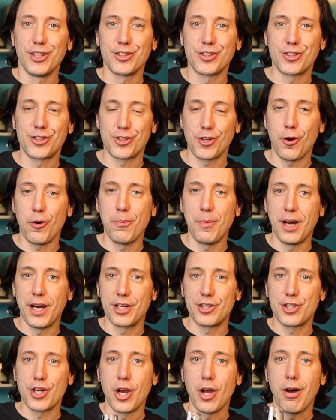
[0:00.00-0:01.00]
so
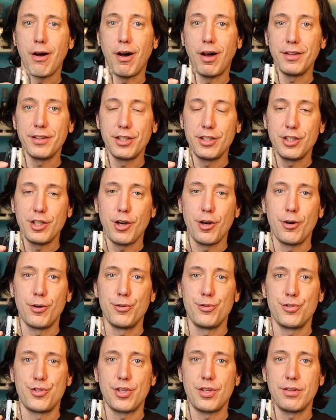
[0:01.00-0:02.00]
much on the
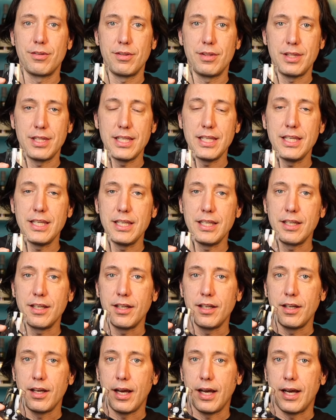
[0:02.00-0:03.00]
nose. The
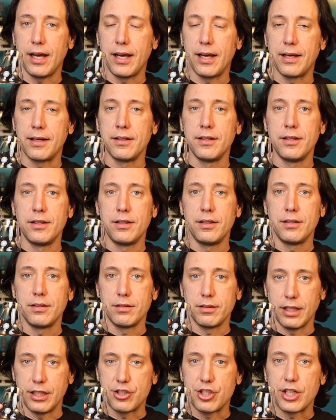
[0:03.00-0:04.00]
uh,
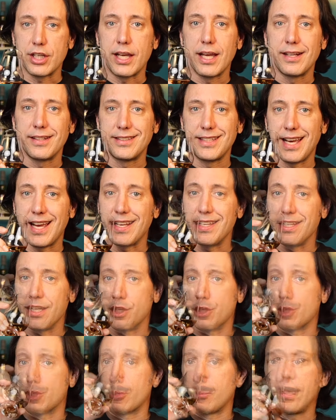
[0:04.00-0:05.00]
Ledaig 10
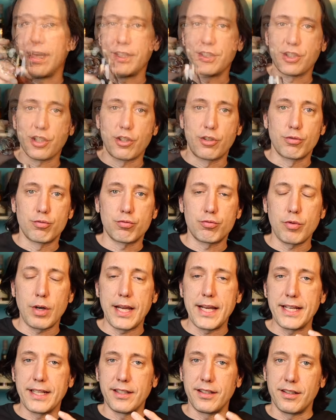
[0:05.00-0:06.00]
year. And it's a
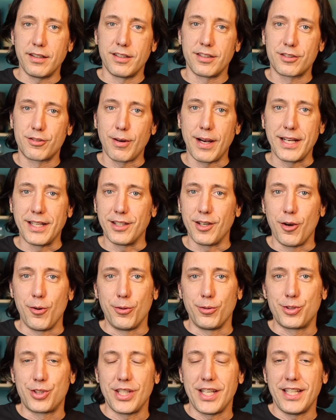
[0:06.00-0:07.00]
great, great
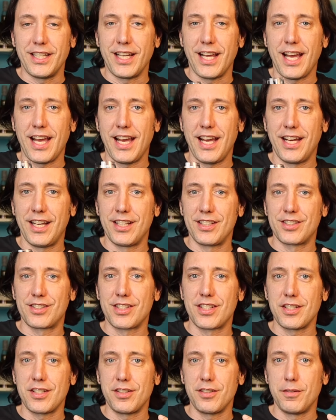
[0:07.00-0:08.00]
nose. It
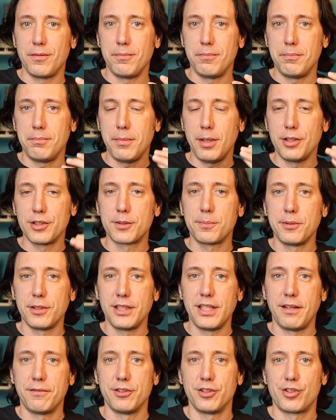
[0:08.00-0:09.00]
has
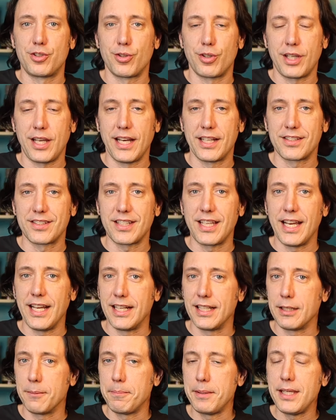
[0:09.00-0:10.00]
multiple levels sort of
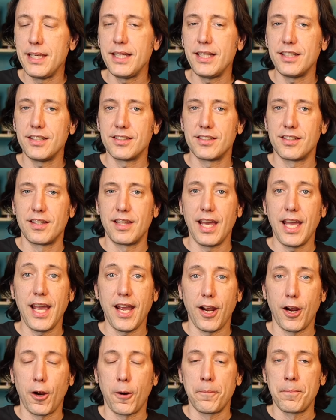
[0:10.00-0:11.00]
cascading. The peat is
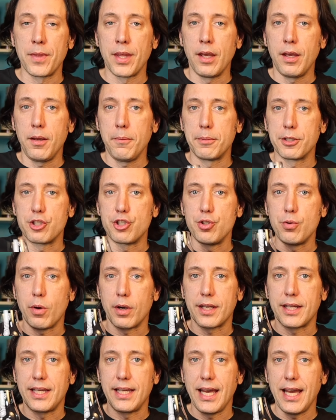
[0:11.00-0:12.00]
there, but you
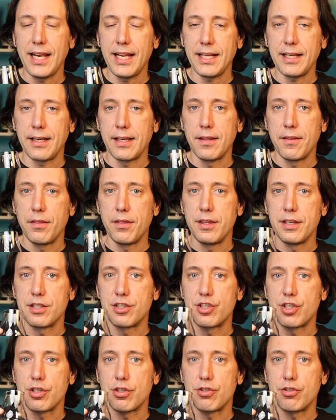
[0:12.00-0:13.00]
are getting
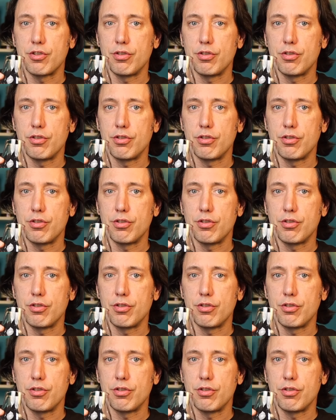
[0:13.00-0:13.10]
this